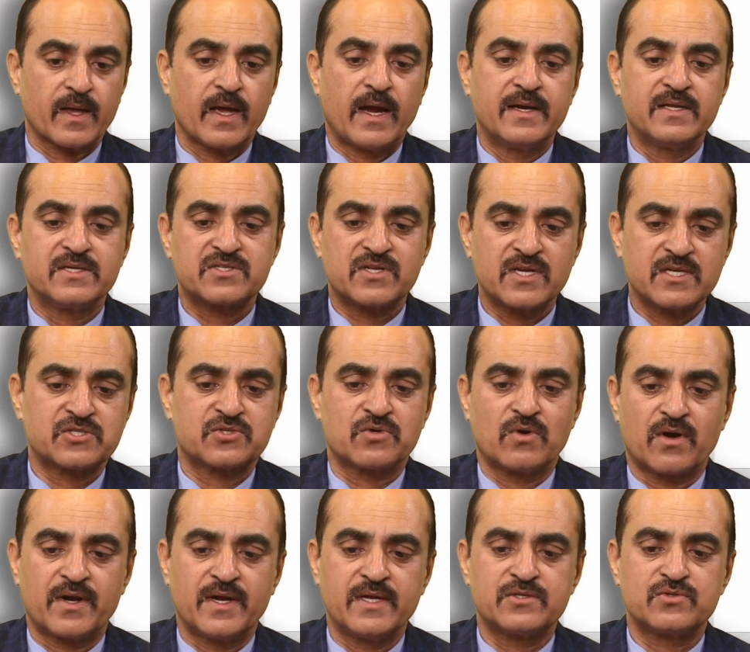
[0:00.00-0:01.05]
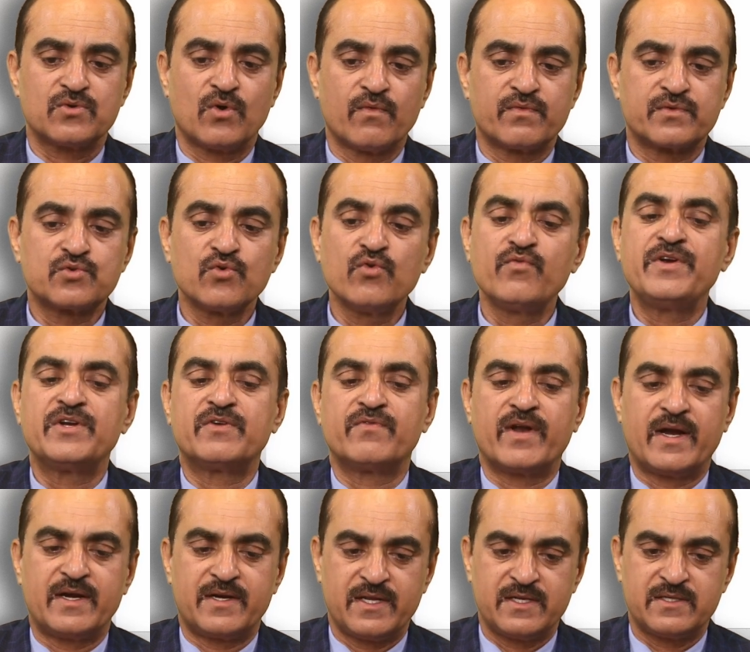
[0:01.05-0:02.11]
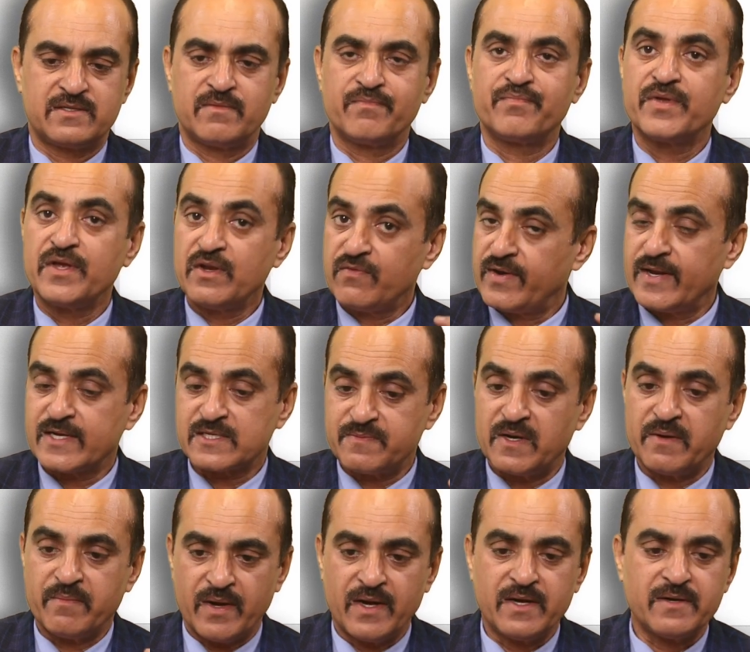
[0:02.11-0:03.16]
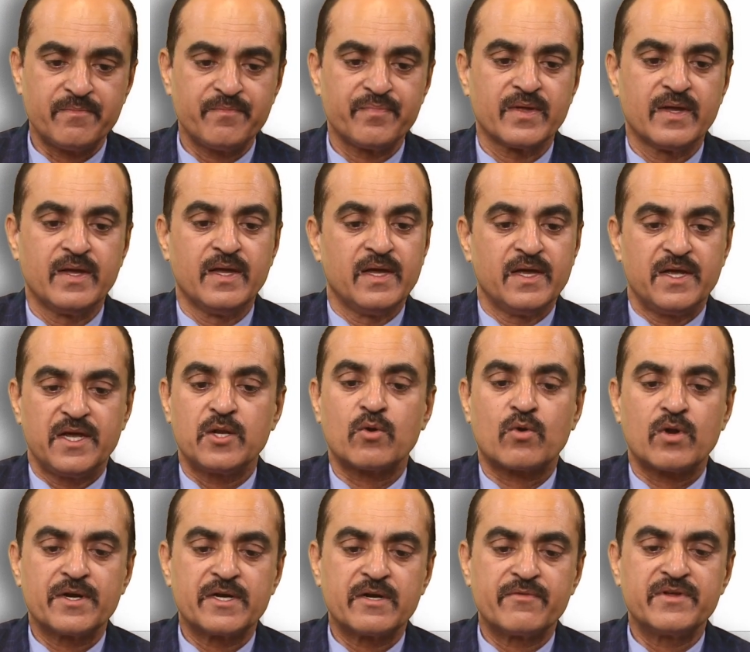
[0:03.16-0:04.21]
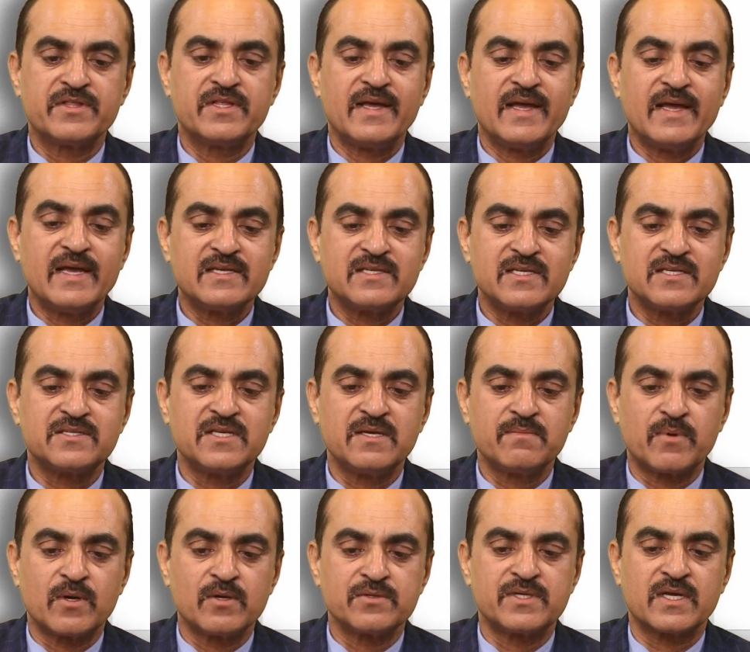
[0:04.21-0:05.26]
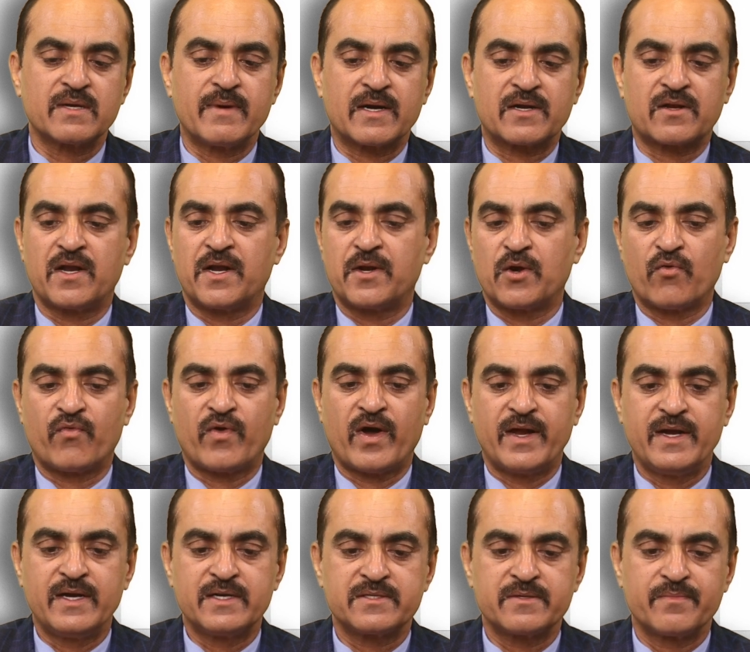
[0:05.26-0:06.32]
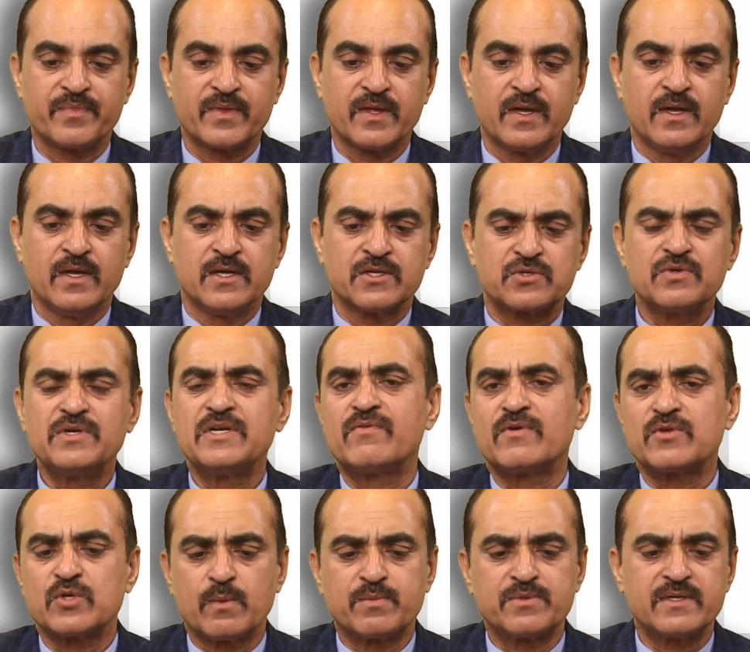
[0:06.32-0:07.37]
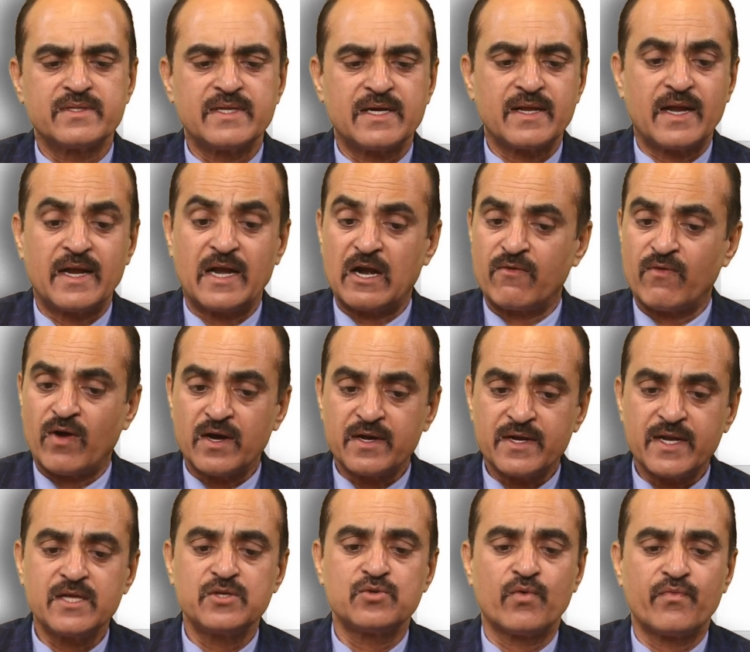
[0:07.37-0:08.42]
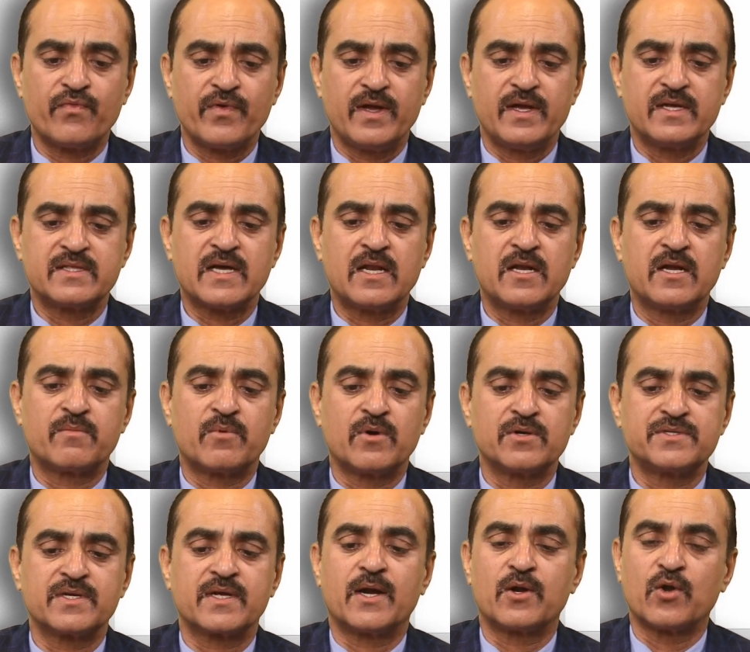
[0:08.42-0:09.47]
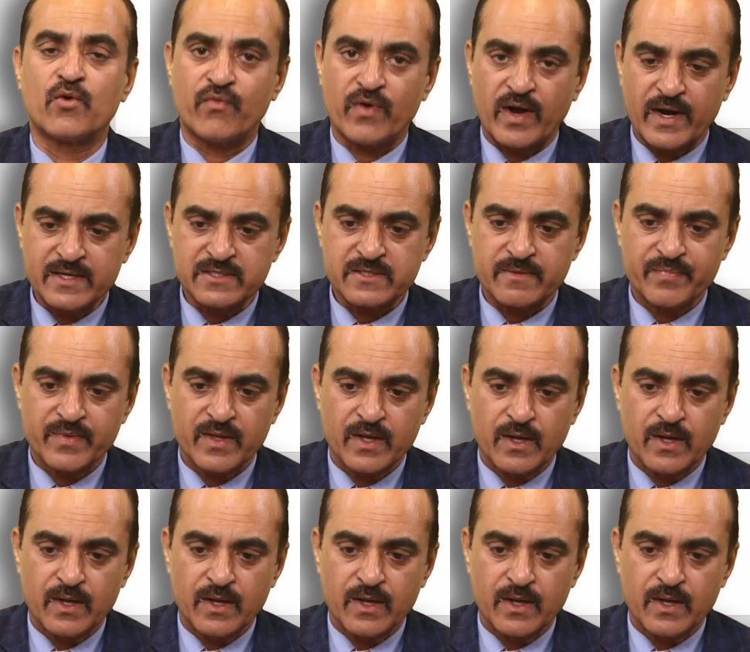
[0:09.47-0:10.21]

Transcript: and stress tolerance of 2 wheat varieties in one experiment inoculated with ACC producing bacterial endophytes. So, it was observed that an advantage of ethylene producing endophytes